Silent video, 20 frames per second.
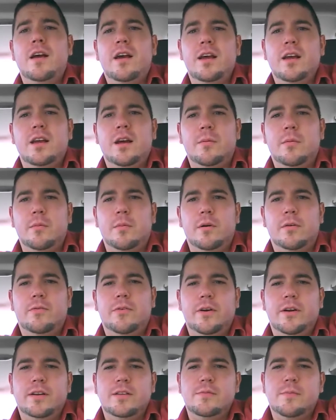Hey, comic book
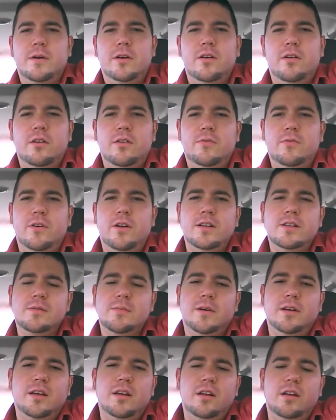fans, my nerdy friends,
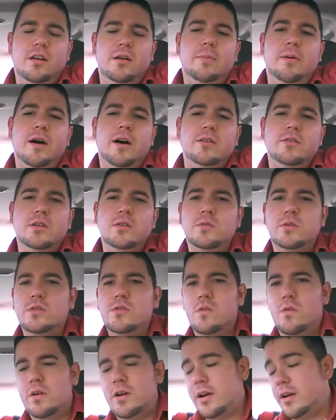and my geeky compadres, what's
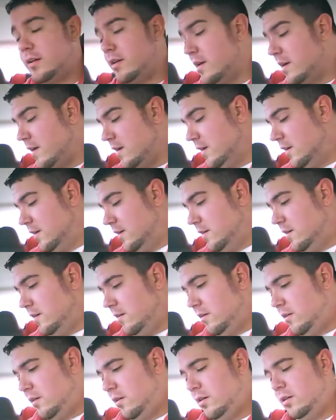going on?
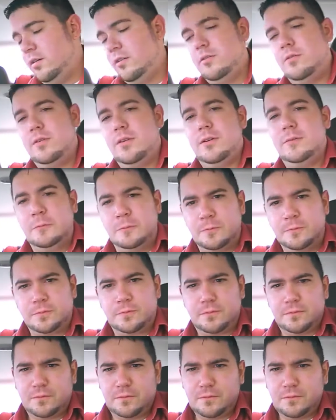Well,
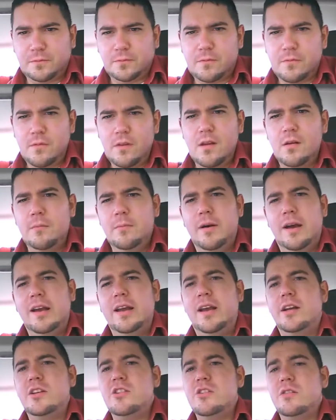back
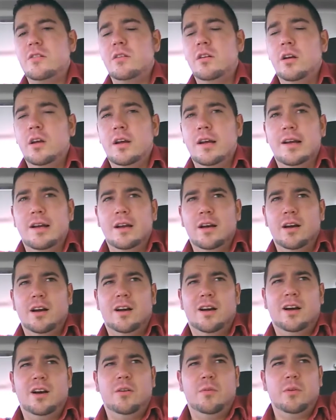at you
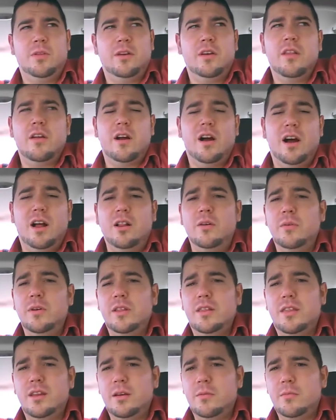with another
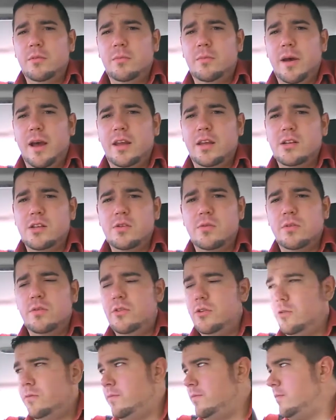Halloween-themed back issue
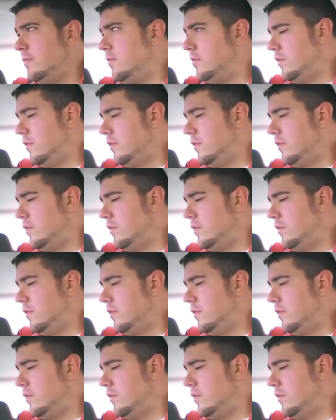review.